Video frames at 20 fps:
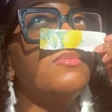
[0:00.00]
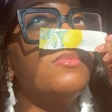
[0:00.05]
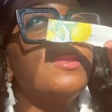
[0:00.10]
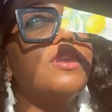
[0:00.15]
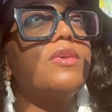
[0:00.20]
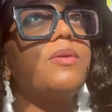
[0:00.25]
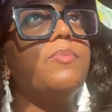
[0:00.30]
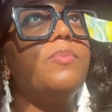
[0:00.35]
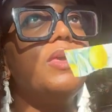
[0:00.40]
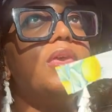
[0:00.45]

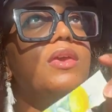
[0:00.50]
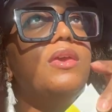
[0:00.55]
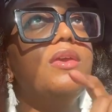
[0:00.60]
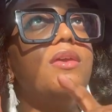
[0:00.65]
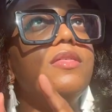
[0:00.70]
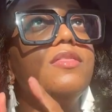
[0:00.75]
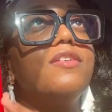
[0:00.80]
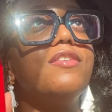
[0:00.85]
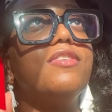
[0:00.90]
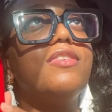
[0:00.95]
to me,
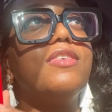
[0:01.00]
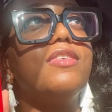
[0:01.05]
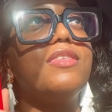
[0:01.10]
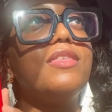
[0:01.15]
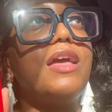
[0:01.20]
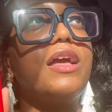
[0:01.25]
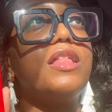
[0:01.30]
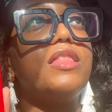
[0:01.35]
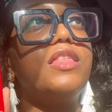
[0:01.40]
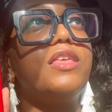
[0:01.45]
this is
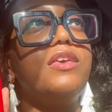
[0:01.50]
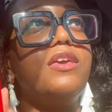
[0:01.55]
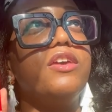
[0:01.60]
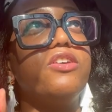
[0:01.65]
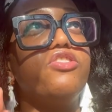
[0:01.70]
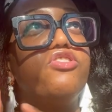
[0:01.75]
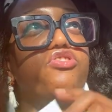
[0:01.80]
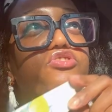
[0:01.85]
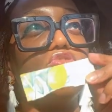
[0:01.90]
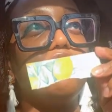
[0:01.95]
not the
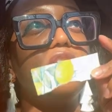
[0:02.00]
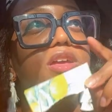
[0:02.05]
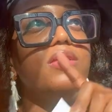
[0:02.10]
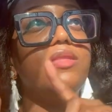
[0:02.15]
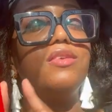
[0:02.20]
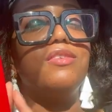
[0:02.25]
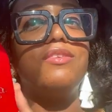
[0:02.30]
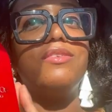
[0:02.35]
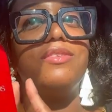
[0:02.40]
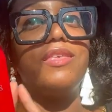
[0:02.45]
Extrait.
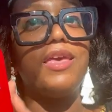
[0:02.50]
This is